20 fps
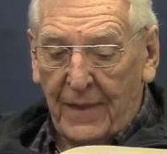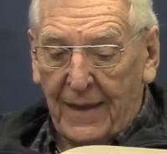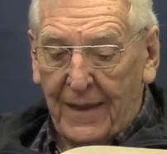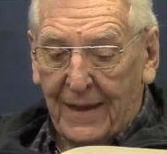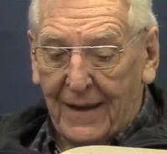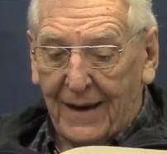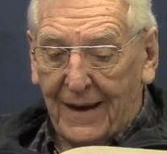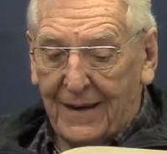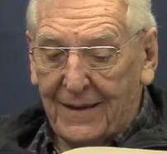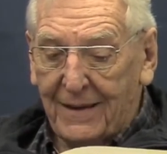
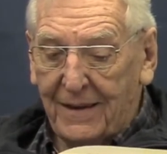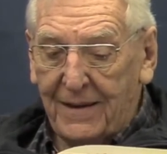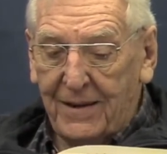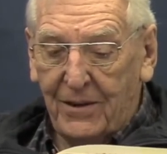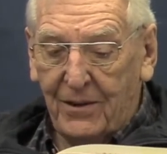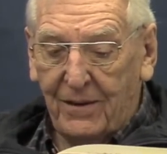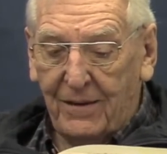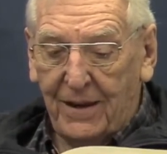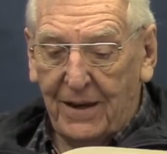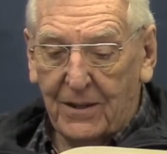Huddling
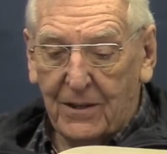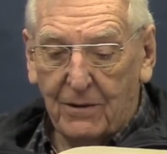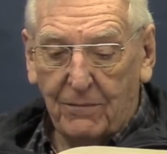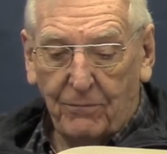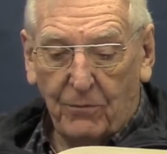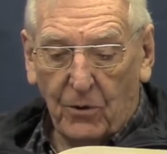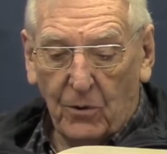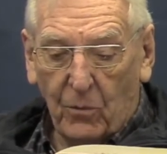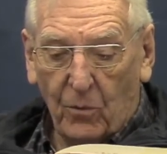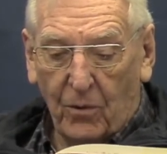together
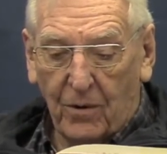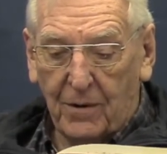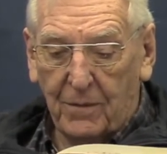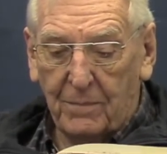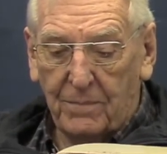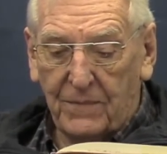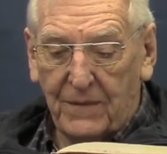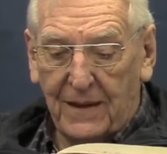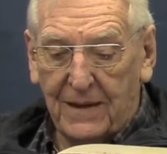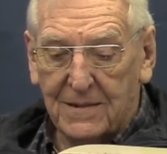for
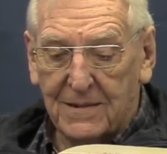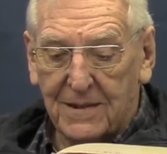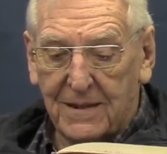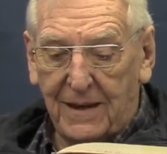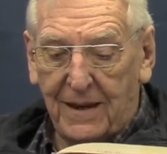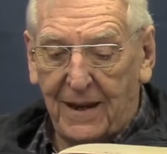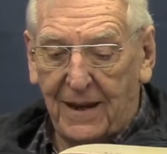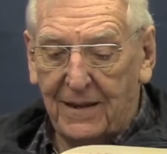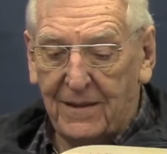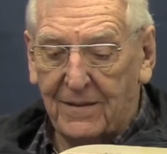warmth as
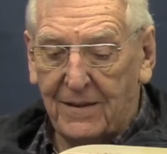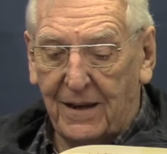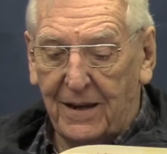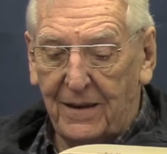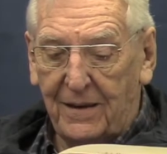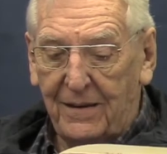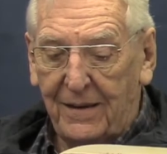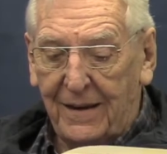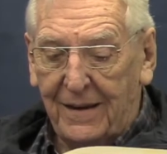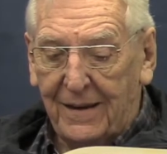they had done